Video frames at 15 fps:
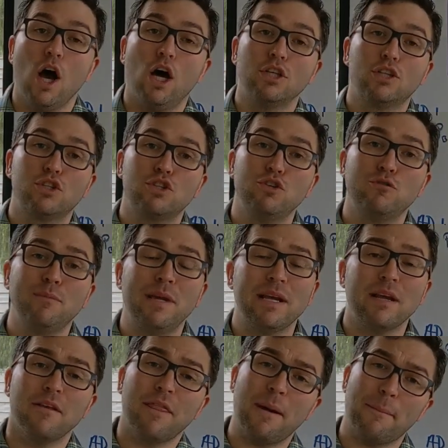
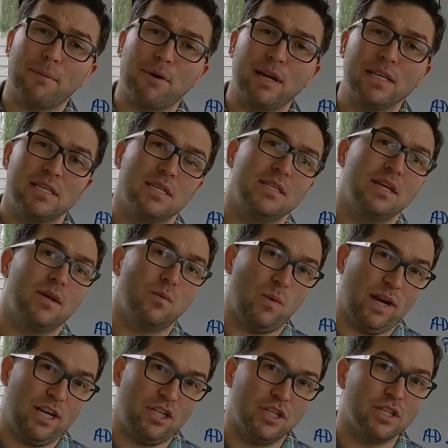assuming that prices and
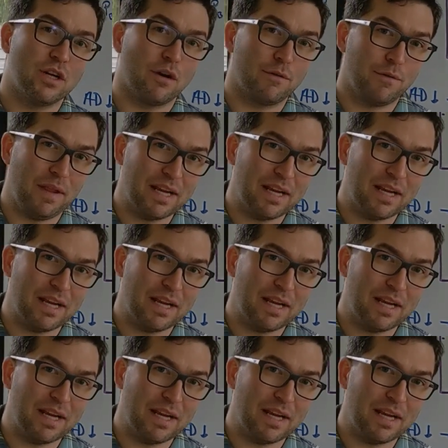wages are